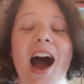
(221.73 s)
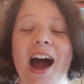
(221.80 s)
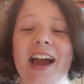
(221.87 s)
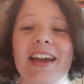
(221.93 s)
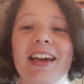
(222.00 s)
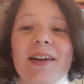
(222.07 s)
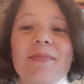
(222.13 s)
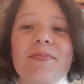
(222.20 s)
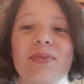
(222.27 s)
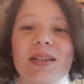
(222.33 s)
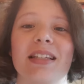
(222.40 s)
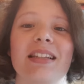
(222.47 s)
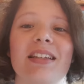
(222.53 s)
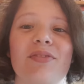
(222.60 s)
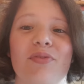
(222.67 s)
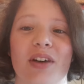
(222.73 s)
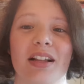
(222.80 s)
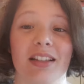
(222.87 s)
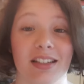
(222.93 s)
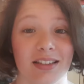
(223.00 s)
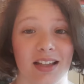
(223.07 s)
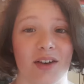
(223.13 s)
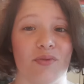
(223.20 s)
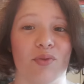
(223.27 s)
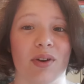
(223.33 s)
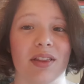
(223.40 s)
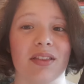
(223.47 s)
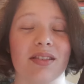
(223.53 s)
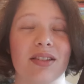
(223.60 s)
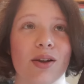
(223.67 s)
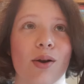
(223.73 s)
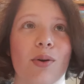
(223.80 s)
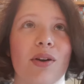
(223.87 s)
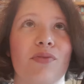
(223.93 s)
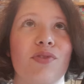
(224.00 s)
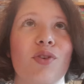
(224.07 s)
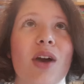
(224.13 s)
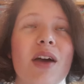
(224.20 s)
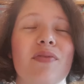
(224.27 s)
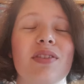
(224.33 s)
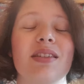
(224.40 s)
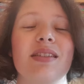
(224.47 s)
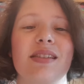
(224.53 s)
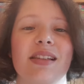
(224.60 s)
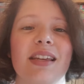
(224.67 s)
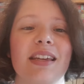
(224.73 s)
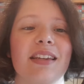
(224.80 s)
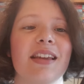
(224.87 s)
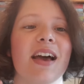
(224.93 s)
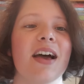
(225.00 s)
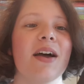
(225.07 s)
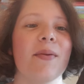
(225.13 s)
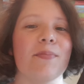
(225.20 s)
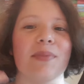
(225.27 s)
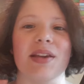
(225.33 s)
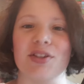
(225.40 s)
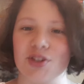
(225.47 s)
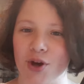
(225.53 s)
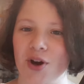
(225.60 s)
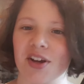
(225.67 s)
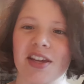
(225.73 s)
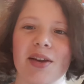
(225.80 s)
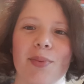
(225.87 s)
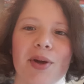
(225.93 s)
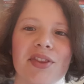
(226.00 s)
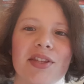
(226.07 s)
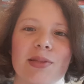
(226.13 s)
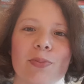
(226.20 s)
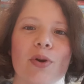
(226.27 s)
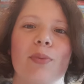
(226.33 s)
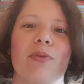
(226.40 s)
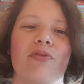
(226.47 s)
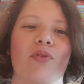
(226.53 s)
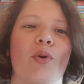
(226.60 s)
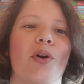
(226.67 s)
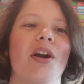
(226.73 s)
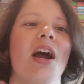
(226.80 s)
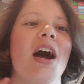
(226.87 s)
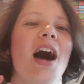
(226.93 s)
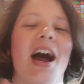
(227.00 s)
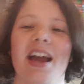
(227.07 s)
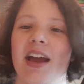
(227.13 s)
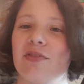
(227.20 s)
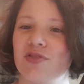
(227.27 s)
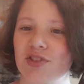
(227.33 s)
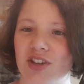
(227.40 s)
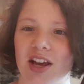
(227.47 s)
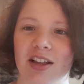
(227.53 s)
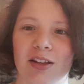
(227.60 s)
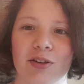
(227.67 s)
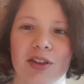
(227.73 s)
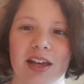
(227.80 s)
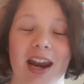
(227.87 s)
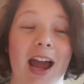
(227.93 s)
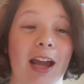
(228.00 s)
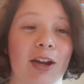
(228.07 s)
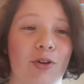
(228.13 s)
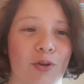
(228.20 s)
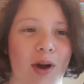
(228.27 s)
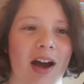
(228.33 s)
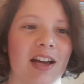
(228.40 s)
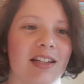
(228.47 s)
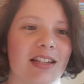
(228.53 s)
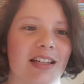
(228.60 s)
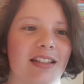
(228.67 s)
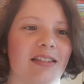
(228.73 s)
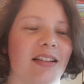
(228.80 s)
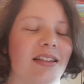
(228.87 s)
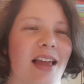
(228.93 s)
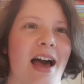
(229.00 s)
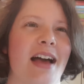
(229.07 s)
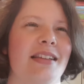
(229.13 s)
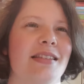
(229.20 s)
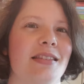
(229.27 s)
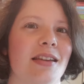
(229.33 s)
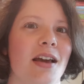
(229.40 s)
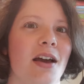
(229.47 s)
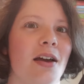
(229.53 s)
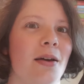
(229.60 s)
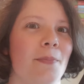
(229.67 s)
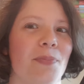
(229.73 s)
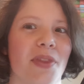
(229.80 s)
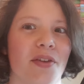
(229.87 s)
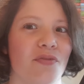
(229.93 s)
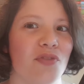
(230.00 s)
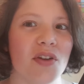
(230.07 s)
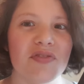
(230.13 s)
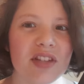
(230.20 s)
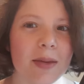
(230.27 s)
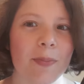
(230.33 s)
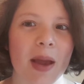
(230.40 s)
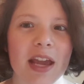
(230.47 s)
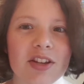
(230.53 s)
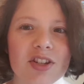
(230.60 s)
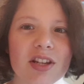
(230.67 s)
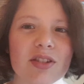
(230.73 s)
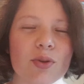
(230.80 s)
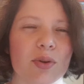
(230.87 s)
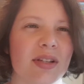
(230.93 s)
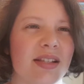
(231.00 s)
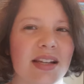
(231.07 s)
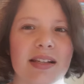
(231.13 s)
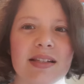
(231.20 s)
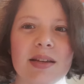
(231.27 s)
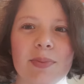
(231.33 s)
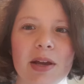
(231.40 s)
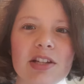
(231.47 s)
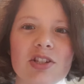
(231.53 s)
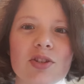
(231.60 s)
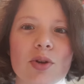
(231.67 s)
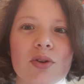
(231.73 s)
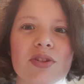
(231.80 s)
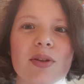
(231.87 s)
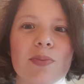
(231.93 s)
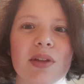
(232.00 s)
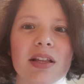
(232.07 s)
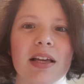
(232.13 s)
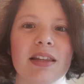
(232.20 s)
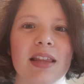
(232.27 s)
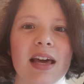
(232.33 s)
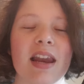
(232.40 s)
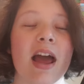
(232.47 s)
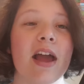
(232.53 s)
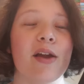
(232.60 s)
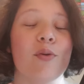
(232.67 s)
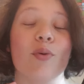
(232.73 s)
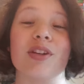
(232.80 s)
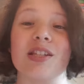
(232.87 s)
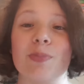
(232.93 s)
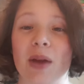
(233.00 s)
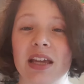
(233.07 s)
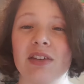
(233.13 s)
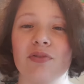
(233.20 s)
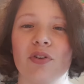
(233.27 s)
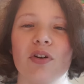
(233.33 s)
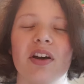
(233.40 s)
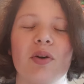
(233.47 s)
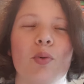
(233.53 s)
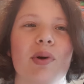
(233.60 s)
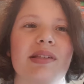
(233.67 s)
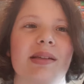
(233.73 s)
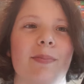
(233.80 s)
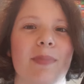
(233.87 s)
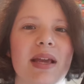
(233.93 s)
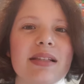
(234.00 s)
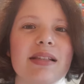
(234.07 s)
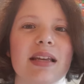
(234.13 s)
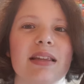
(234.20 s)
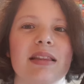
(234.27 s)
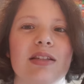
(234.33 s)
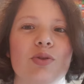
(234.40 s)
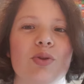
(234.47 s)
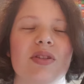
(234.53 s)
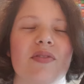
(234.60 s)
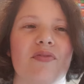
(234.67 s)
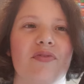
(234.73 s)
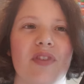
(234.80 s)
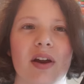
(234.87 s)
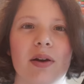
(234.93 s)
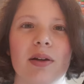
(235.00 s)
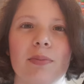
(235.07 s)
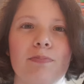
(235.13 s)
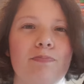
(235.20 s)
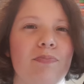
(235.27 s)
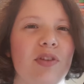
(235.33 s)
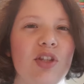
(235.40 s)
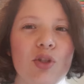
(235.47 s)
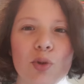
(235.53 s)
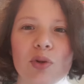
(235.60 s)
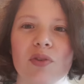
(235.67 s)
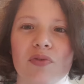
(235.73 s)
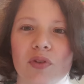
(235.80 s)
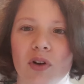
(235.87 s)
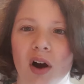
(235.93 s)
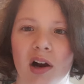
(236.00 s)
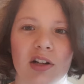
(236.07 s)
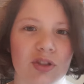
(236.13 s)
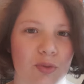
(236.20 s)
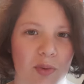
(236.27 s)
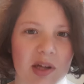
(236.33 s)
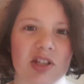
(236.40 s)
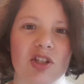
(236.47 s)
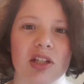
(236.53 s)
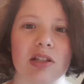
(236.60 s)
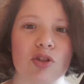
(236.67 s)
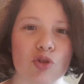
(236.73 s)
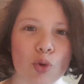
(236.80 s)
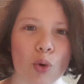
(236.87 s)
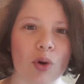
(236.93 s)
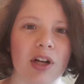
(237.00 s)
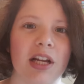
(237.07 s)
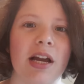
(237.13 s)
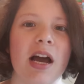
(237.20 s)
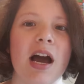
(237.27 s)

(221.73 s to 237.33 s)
I completely fell in love with. So if you haven't seen me talking about this book before, I have to tell you that I cried in the last 50 pages or 60 pages or something like that. It was painful, it was amazing. This was a very beautiful, heart-wrenching story.